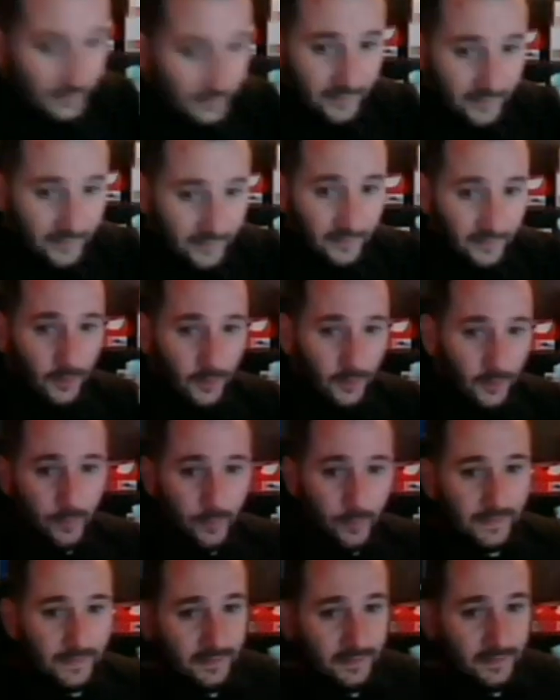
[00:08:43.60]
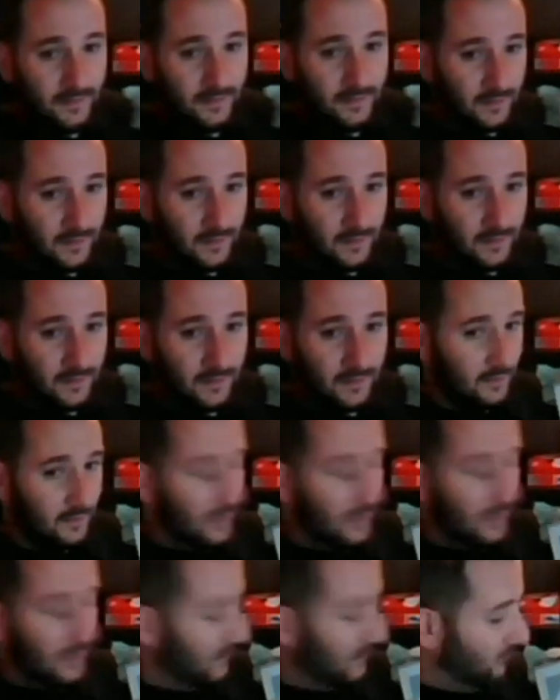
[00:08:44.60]
and open. Uh,
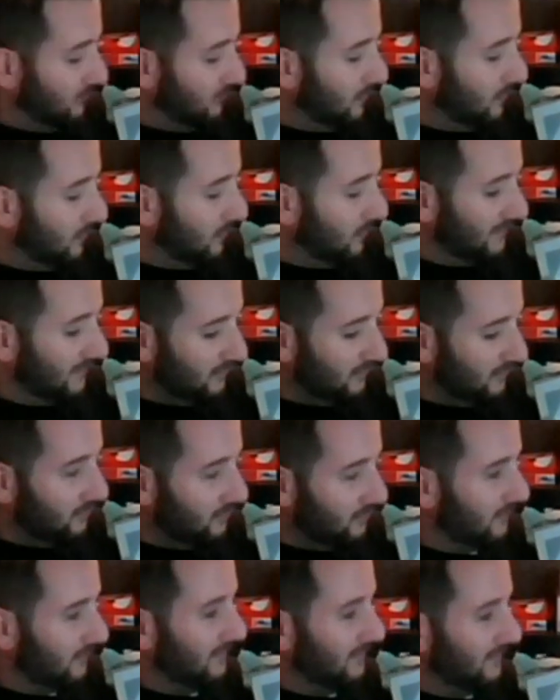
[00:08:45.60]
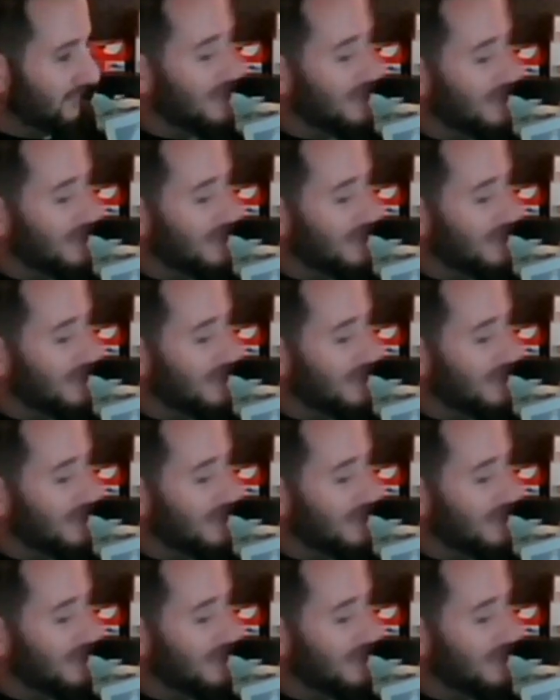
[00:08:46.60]
if you know what this is, you know the design, you